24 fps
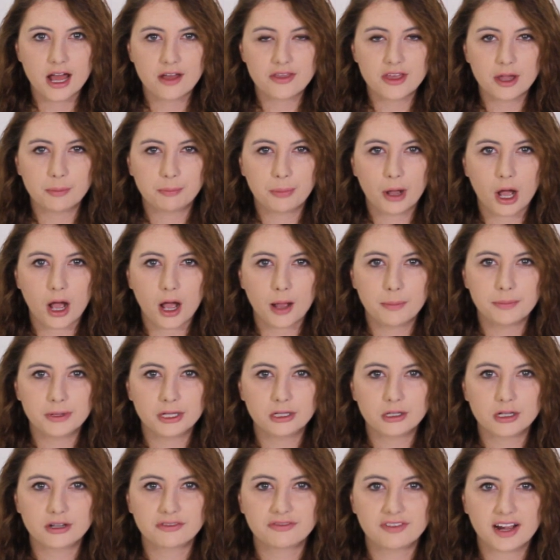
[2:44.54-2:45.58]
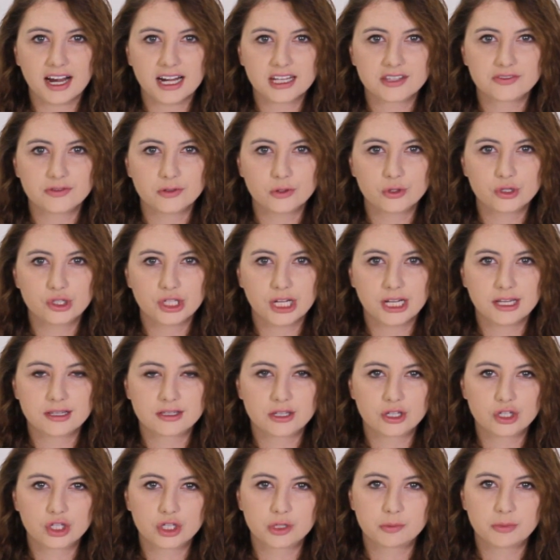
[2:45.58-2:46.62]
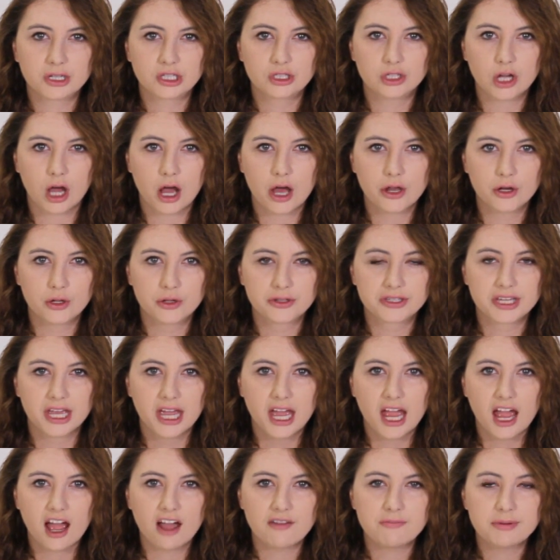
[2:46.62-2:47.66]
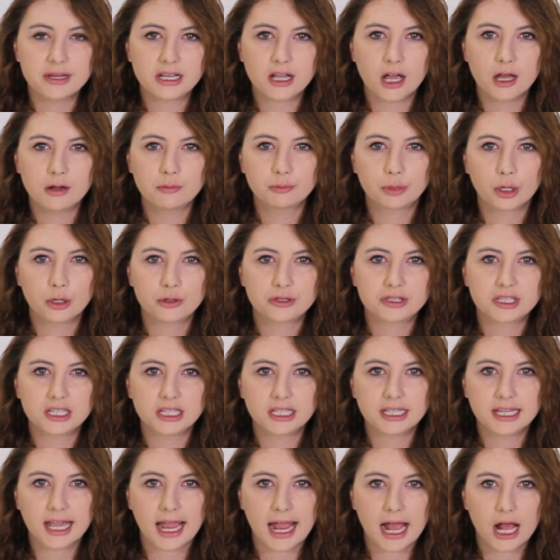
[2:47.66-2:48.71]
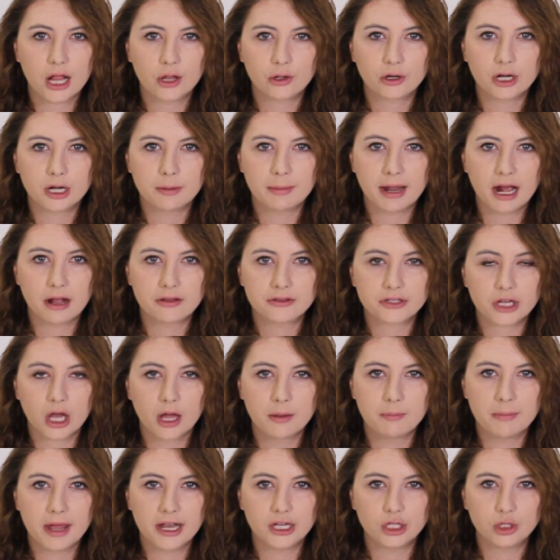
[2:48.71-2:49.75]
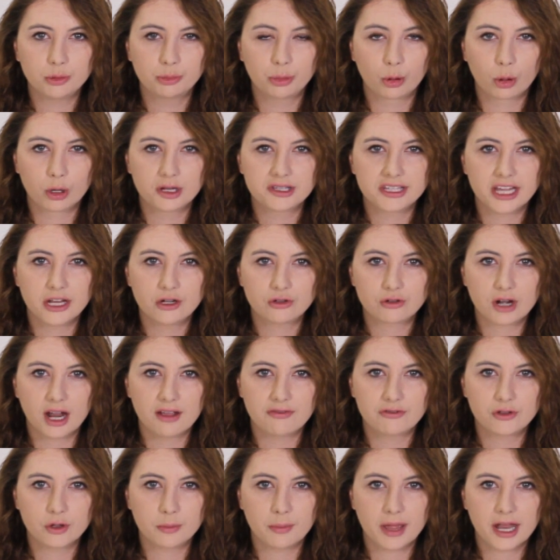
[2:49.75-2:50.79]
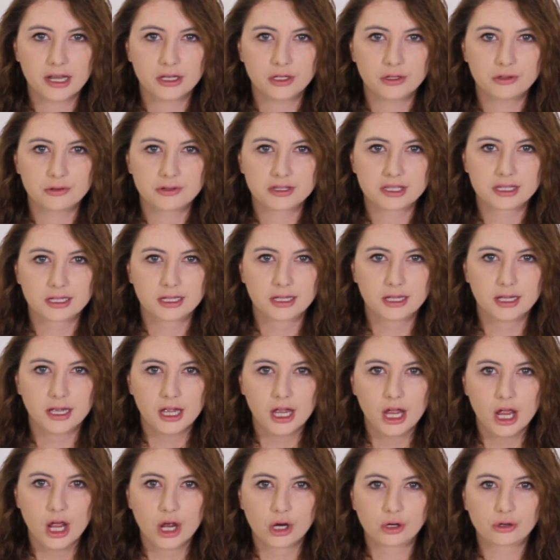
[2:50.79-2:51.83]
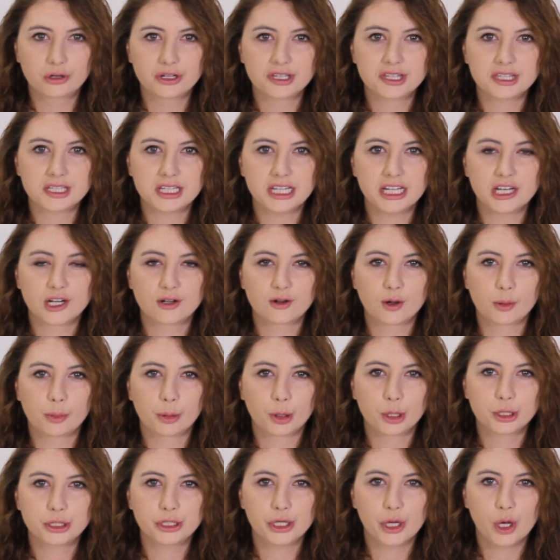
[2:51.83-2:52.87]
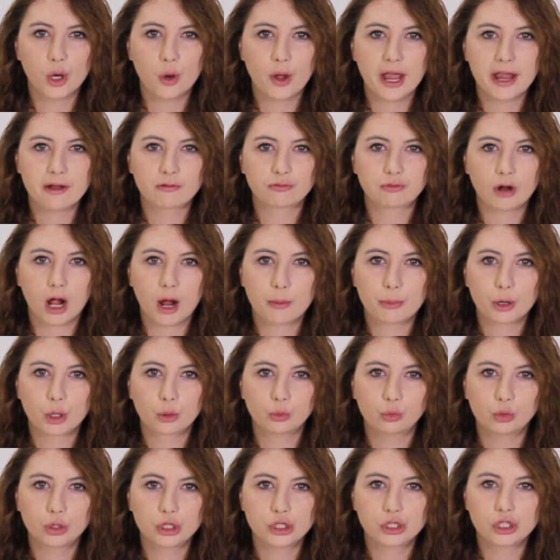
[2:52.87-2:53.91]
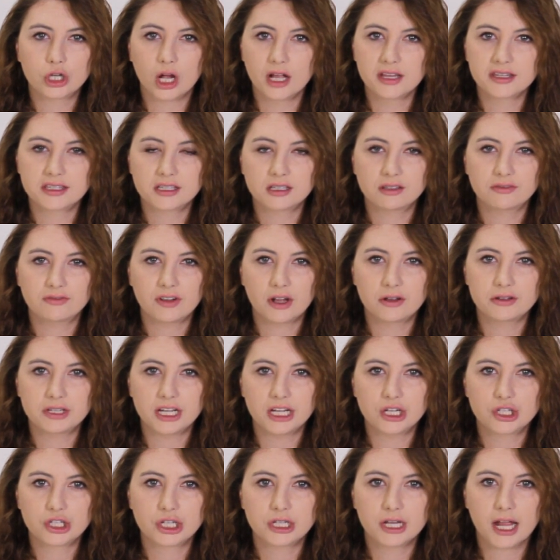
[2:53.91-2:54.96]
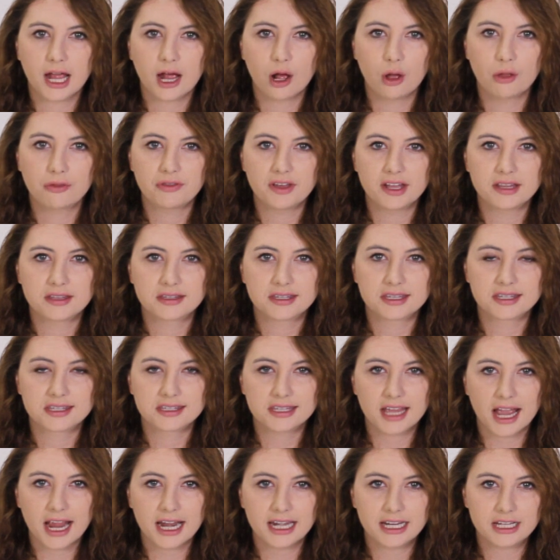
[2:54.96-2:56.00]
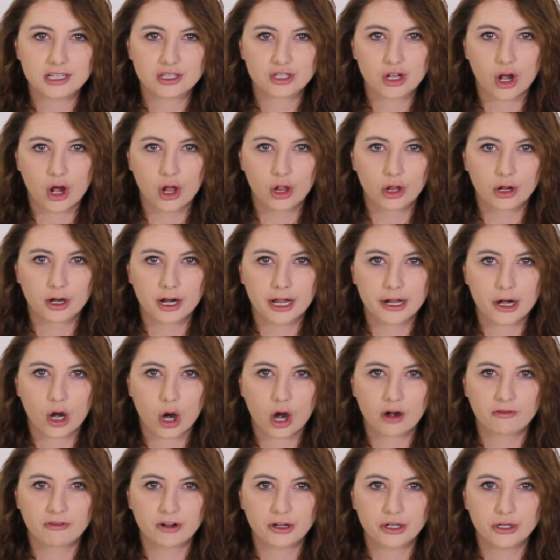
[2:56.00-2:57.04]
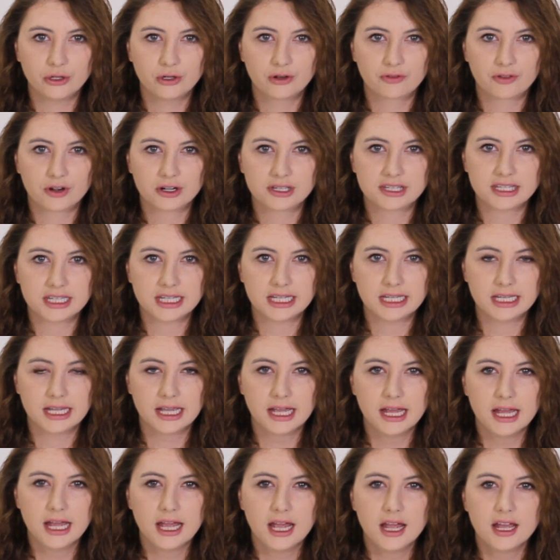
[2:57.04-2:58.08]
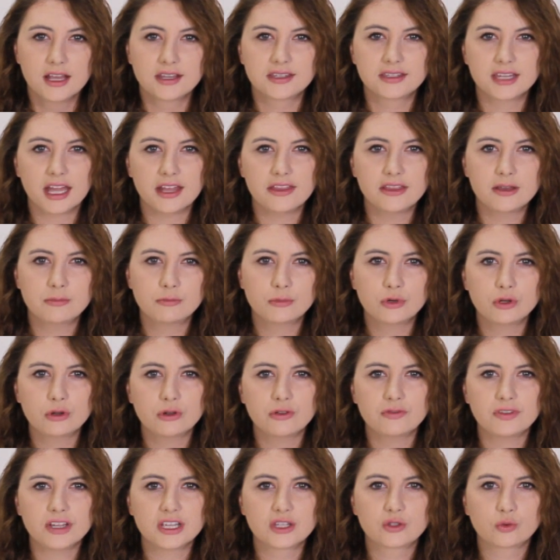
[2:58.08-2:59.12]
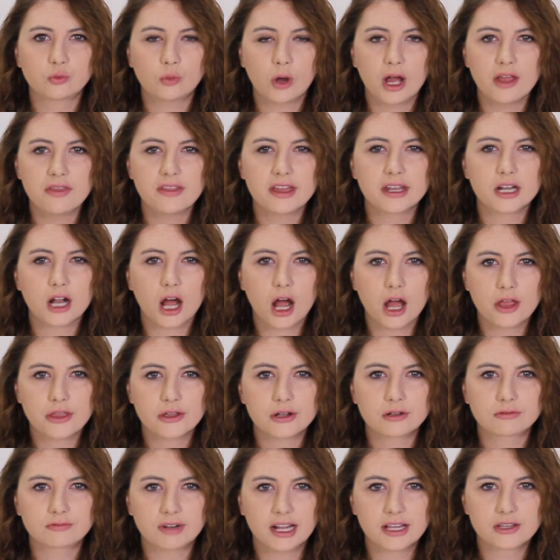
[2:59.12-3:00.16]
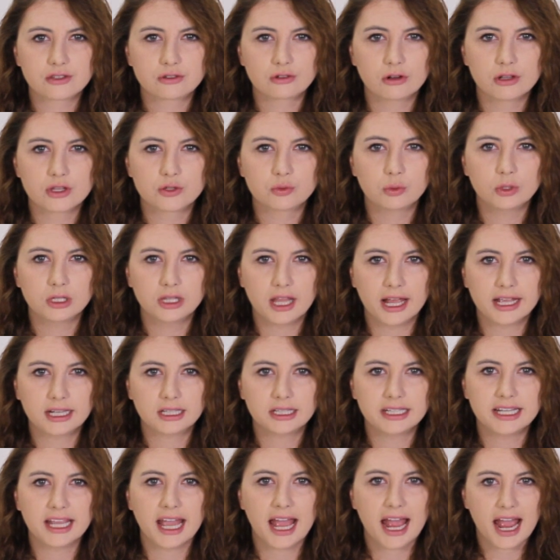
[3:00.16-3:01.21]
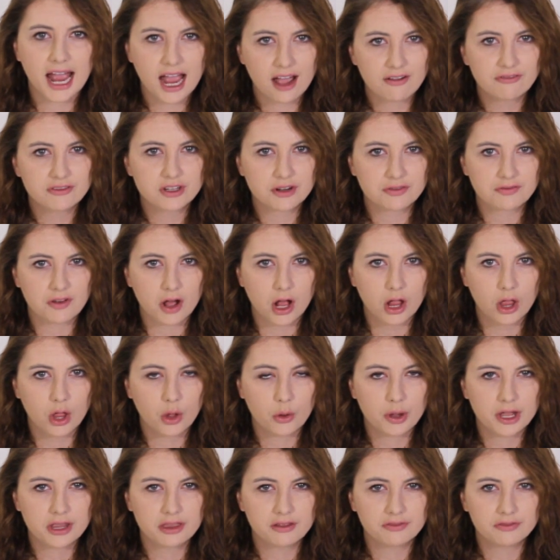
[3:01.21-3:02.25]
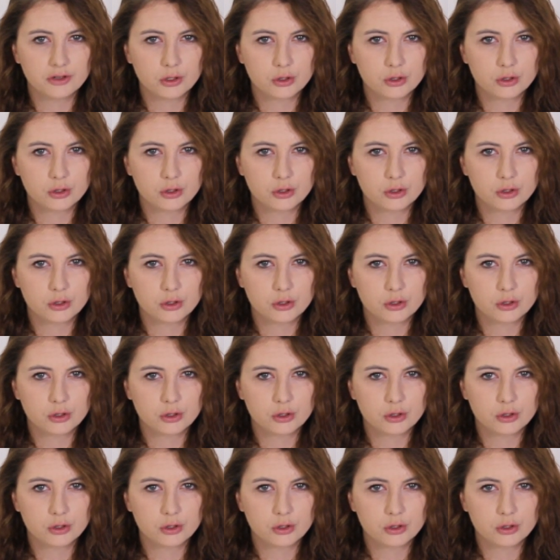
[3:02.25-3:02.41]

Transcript: now that popular fast food chains such as McDonald's have begun posting calorie amounts on menu boards and drive-thru menus. Christina Roberto, a Robert Wood Johnson Foundation Health and Society scholar at Harvard University, said the move is one that other restaurants will likely have to follow in the